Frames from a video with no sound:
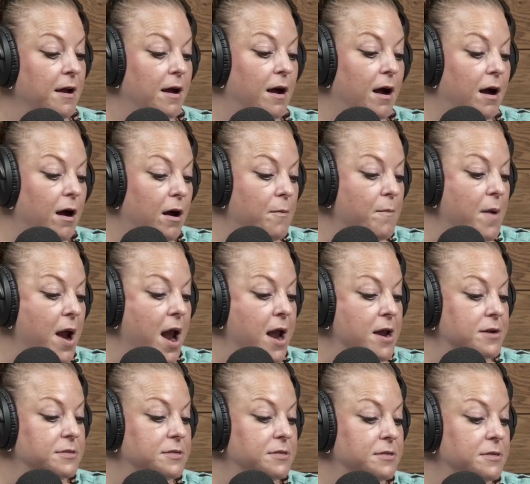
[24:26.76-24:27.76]

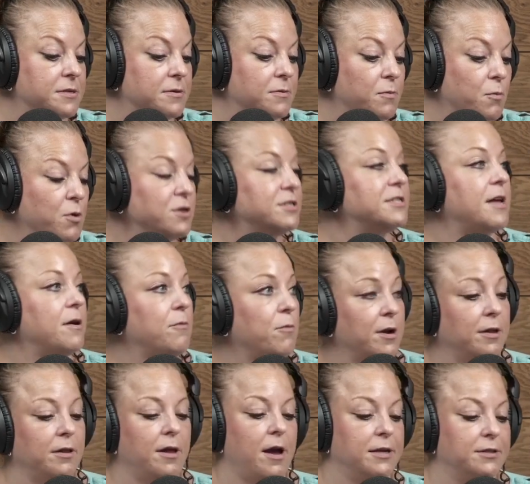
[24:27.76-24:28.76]
And once they
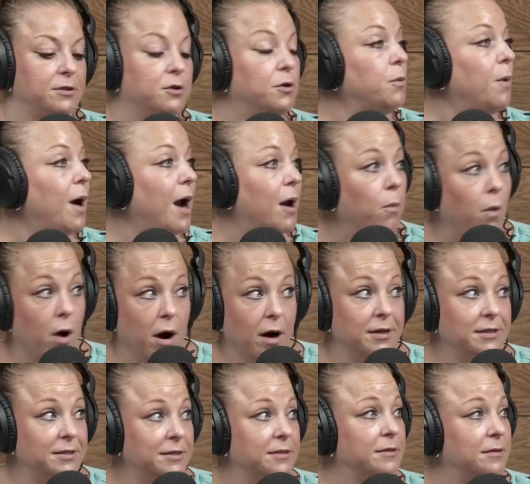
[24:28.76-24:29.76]
realized who I
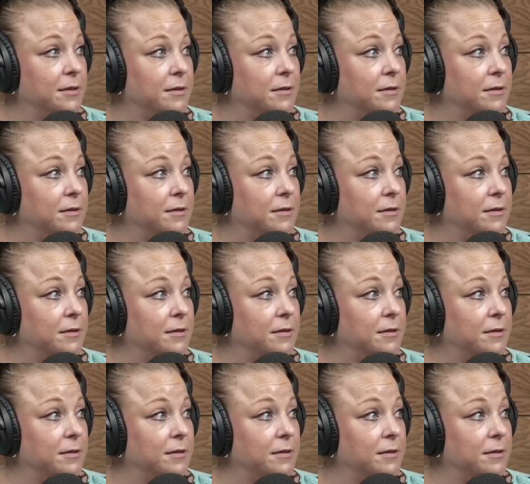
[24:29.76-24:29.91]
was,